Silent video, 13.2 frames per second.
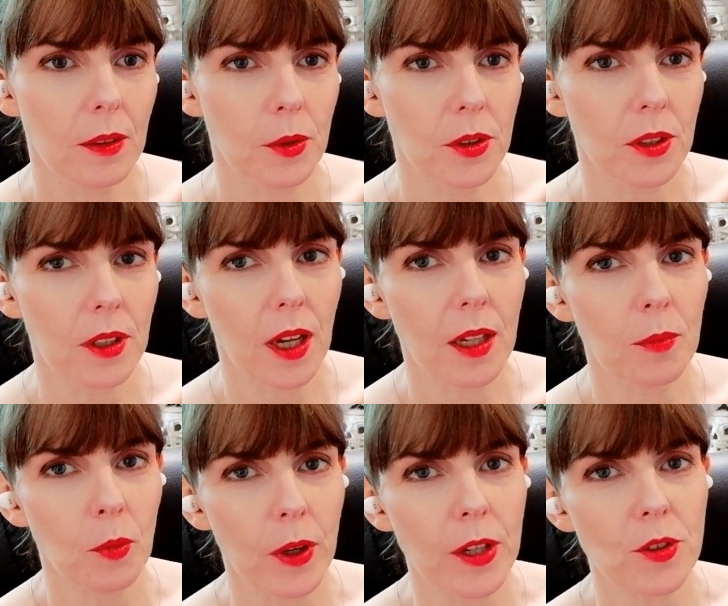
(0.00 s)
which are kind of
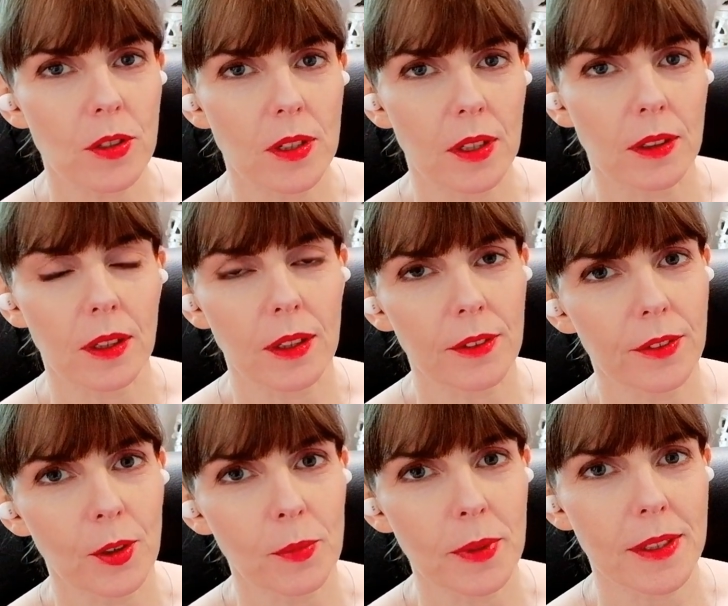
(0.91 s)
more interesting than the
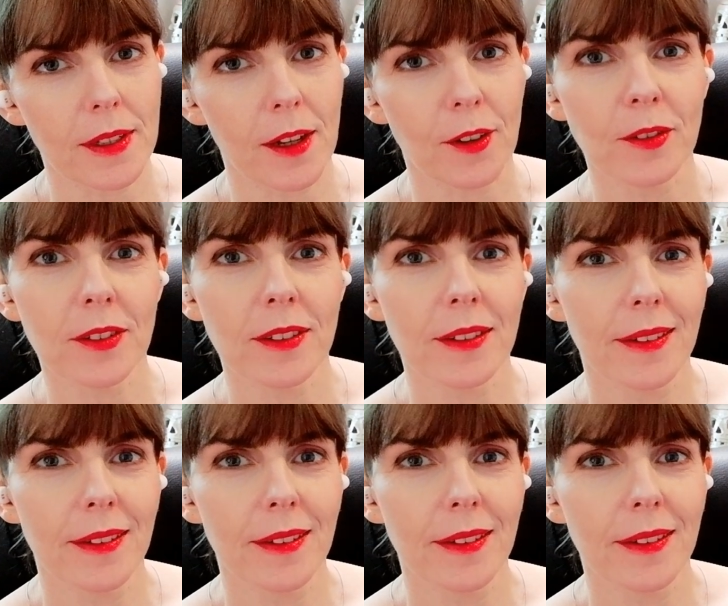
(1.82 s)
film itself.